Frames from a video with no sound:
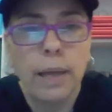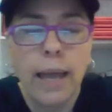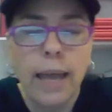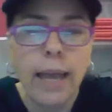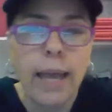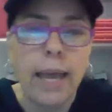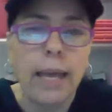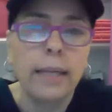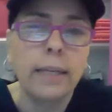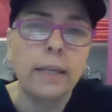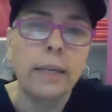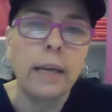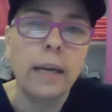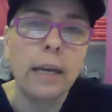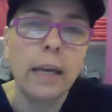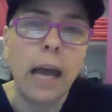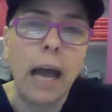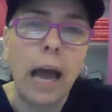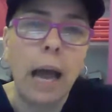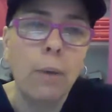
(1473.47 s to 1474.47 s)
And
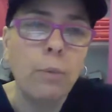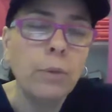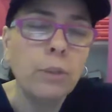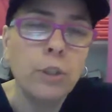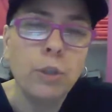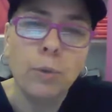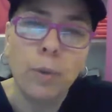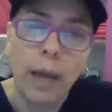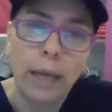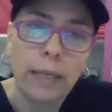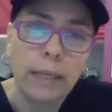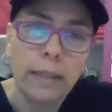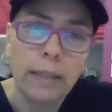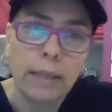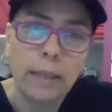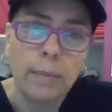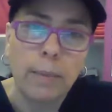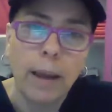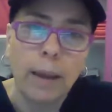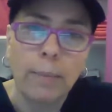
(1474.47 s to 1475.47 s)
I would do
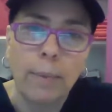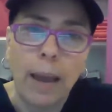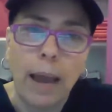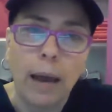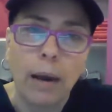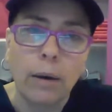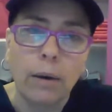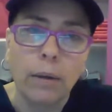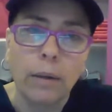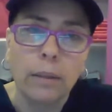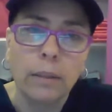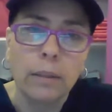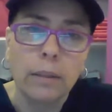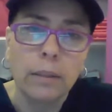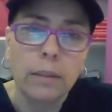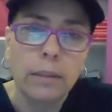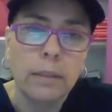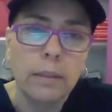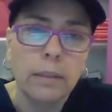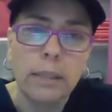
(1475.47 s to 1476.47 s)
anything in my power
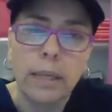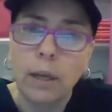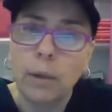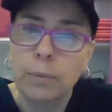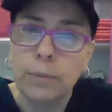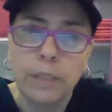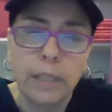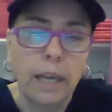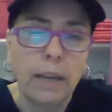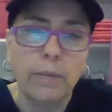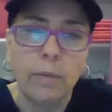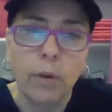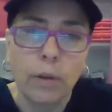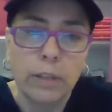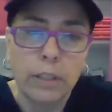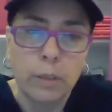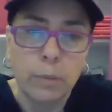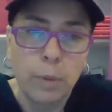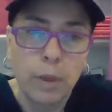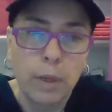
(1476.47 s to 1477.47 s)
to help save all
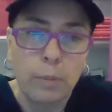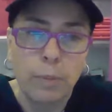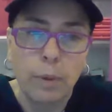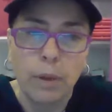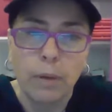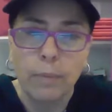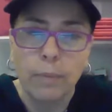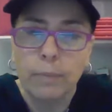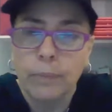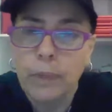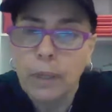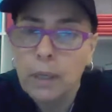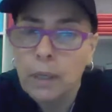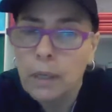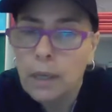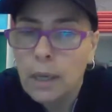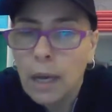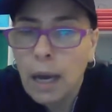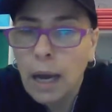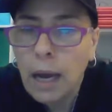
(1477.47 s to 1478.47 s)
these people.
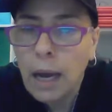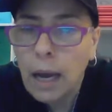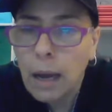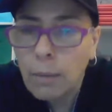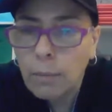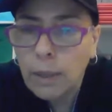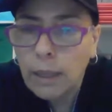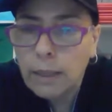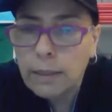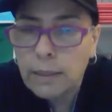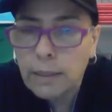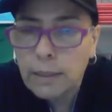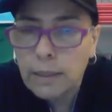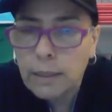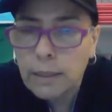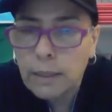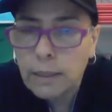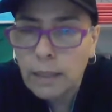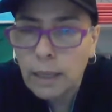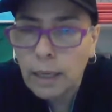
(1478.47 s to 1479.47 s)
Let's
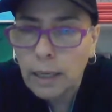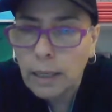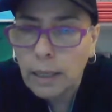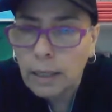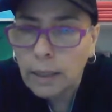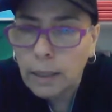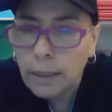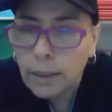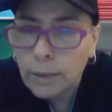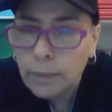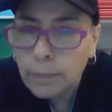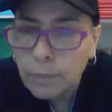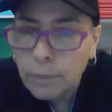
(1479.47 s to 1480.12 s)
see.